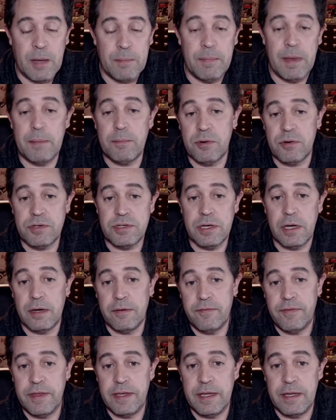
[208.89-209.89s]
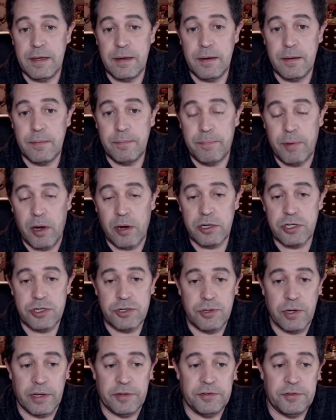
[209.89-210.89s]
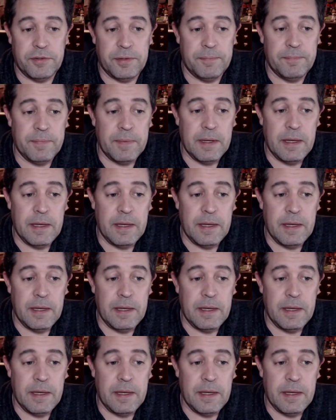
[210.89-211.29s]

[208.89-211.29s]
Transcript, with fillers: members of the Boggs Trust